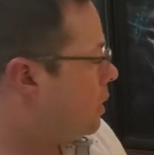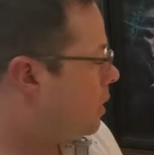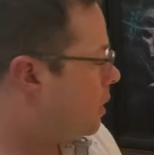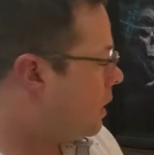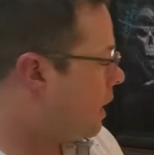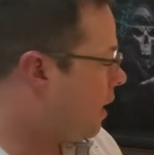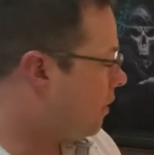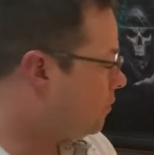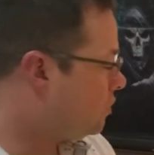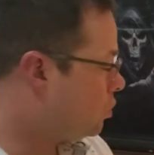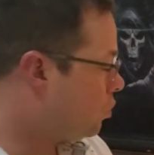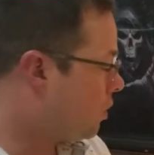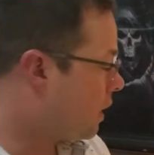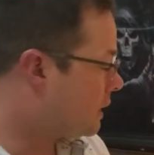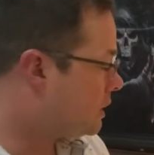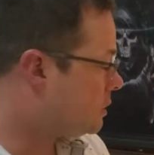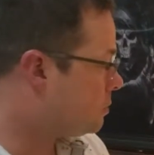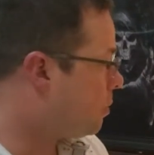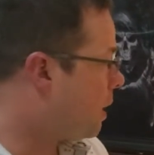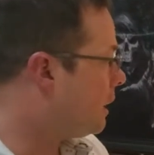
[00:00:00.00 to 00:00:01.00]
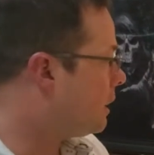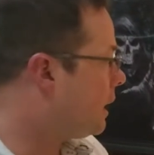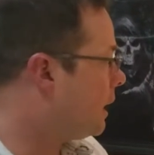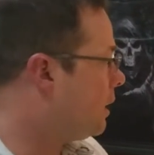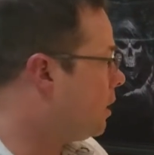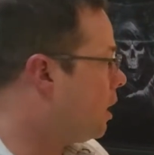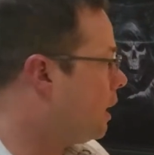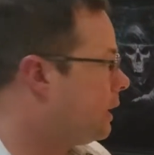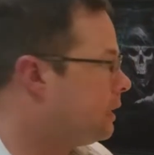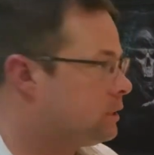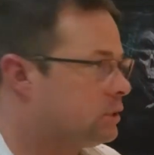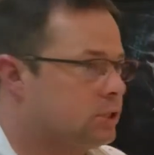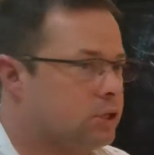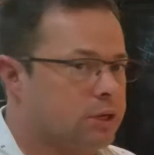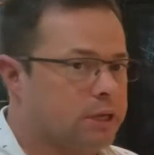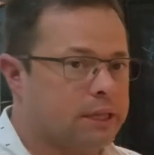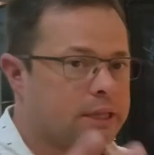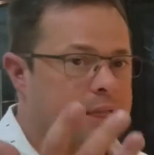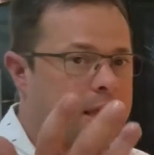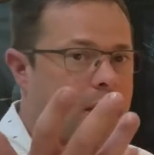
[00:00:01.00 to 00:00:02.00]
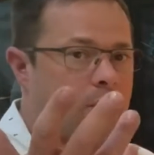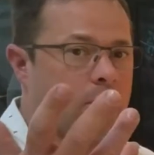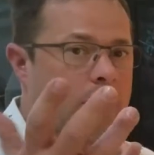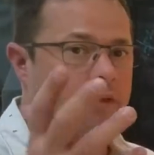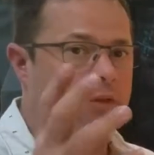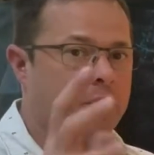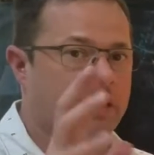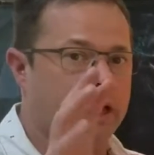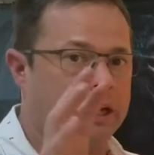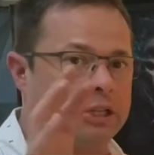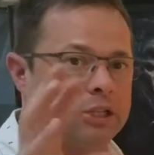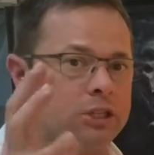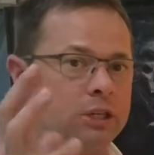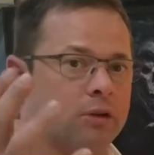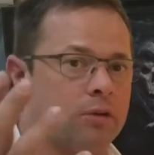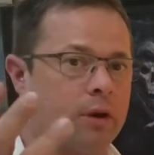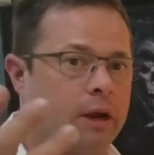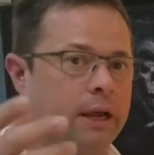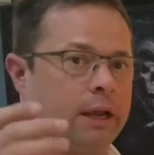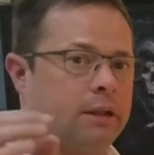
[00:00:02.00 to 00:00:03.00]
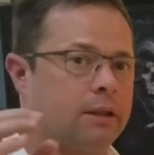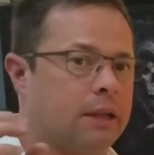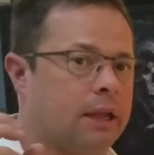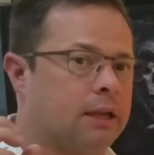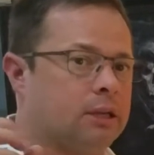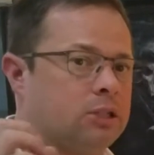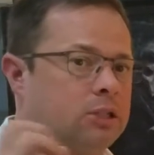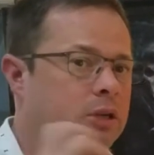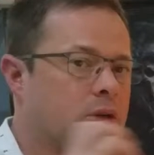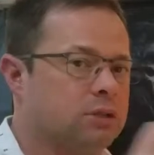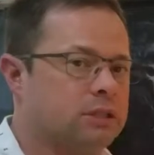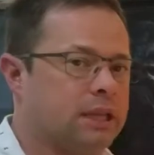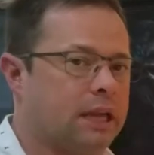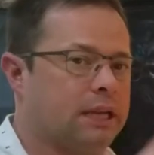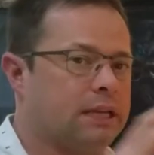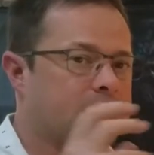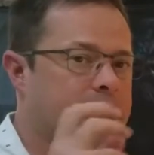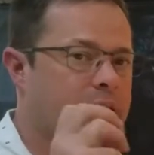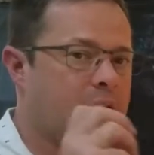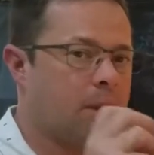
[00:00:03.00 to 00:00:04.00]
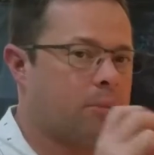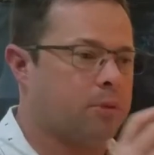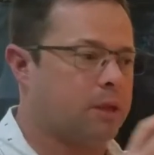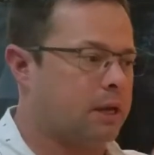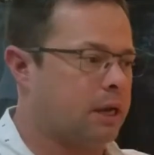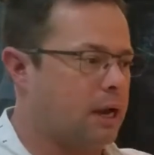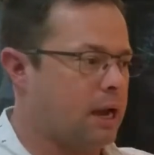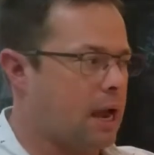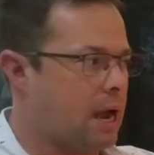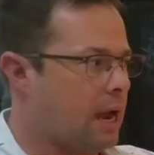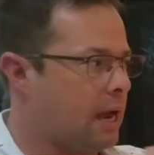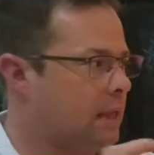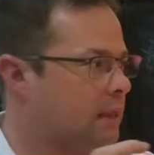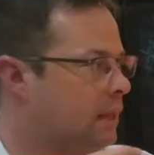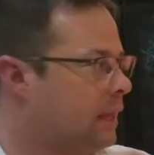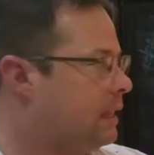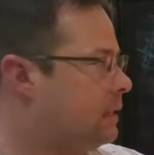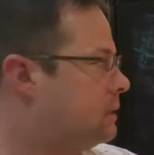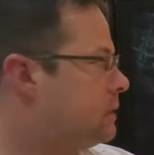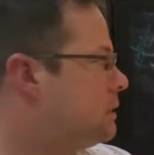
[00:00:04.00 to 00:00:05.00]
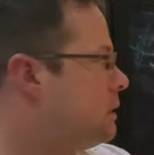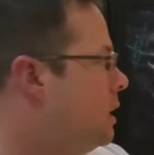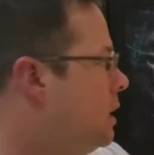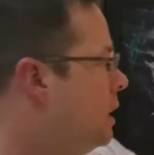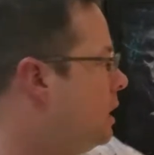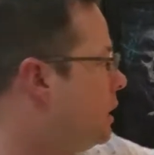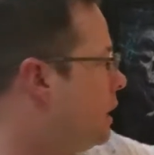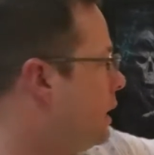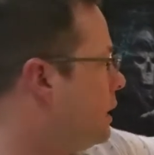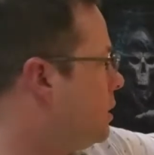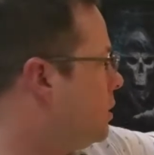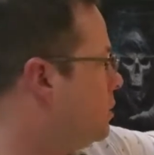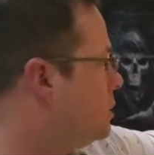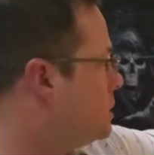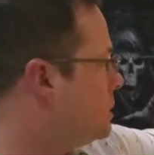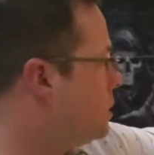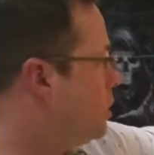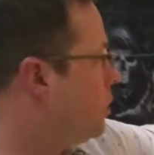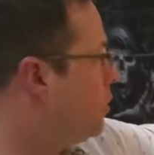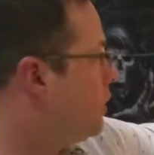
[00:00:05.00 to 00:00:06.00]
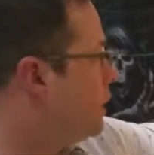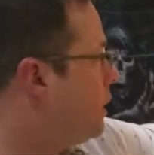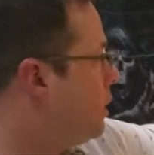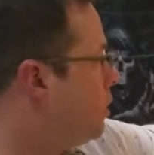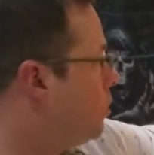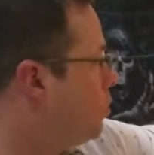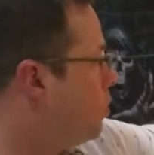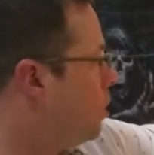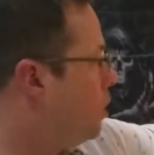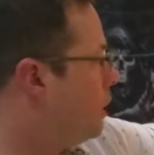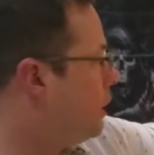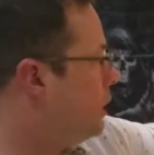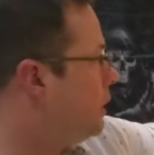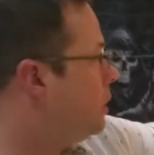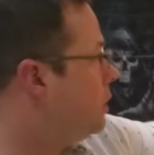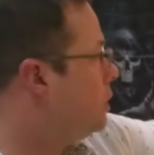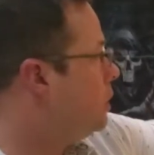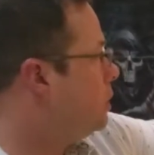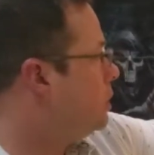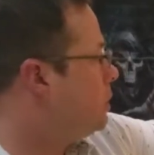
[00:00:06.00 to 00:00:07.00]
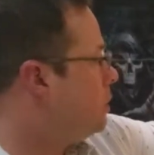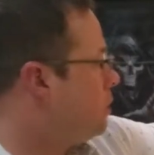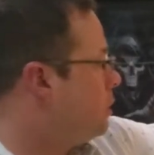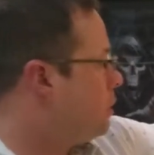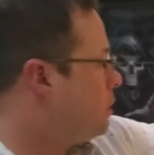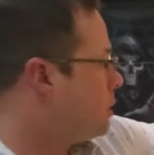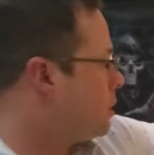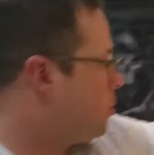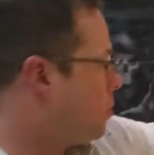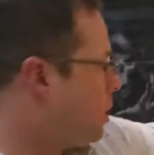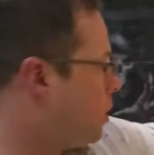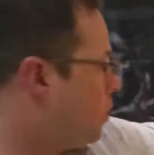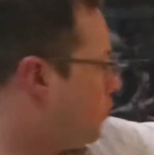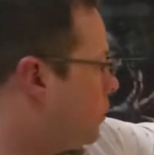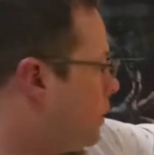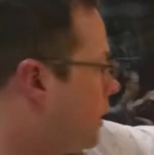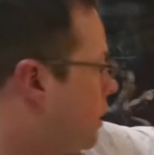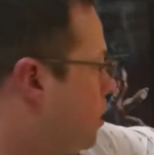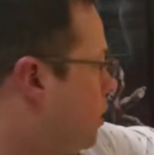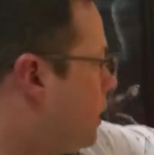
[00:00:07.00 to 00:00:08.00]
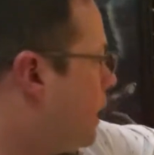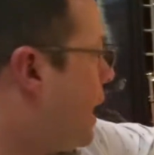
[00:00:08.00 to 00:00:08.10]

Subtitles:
have direct spotlight on it, so you get that reflection, right? And that shows that depth, and it highlights, like you see over here, Roland, come on over here, it